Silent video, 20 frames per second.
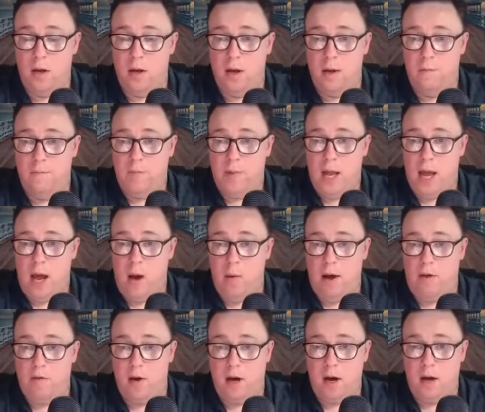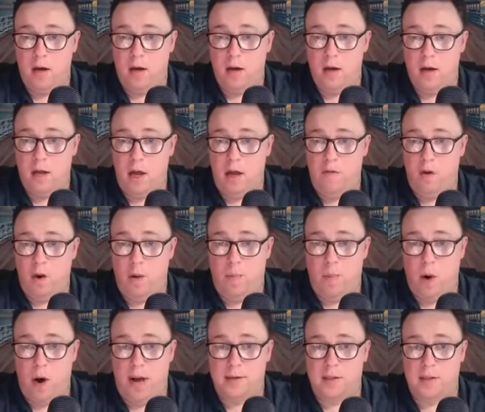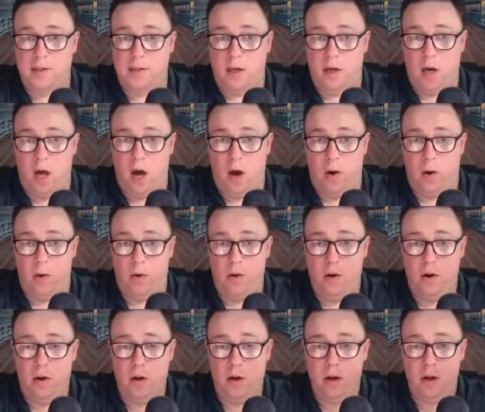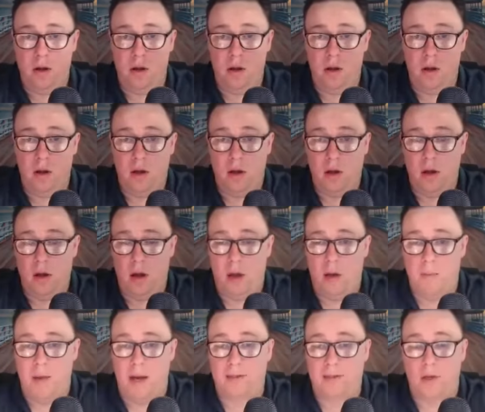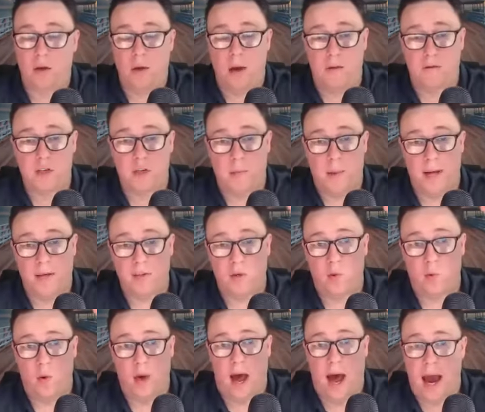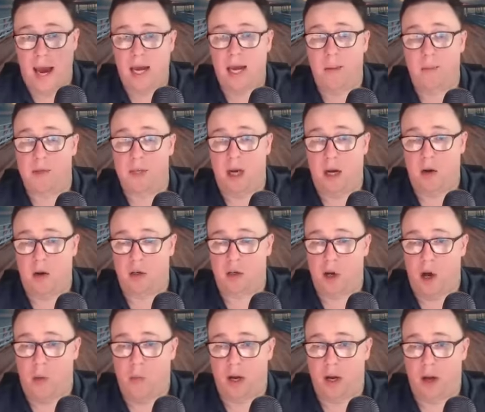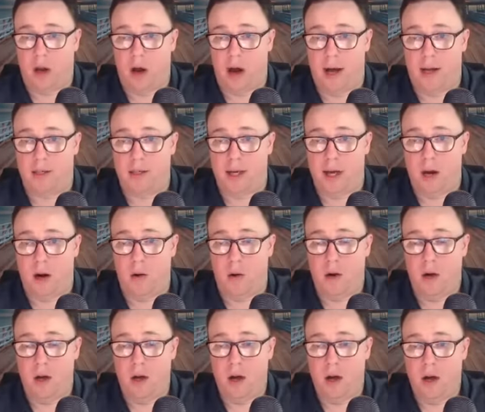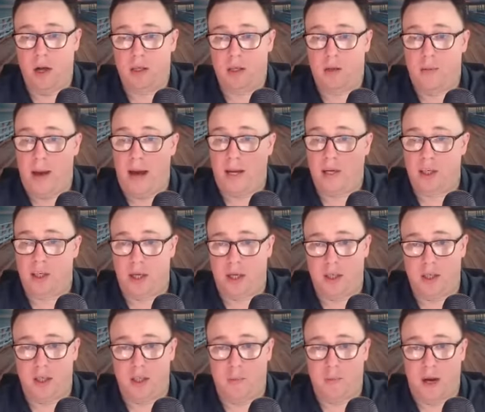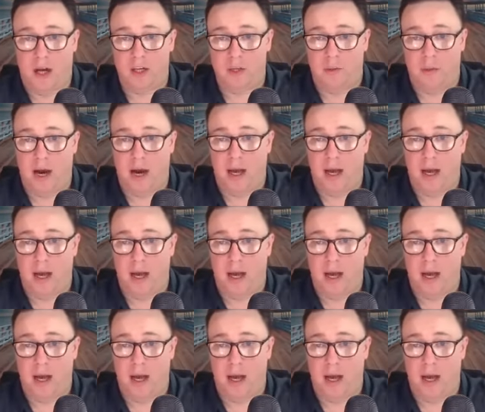However, if your prices are low, it means that you have to spend 80% of your time with clientele to make just as much money as the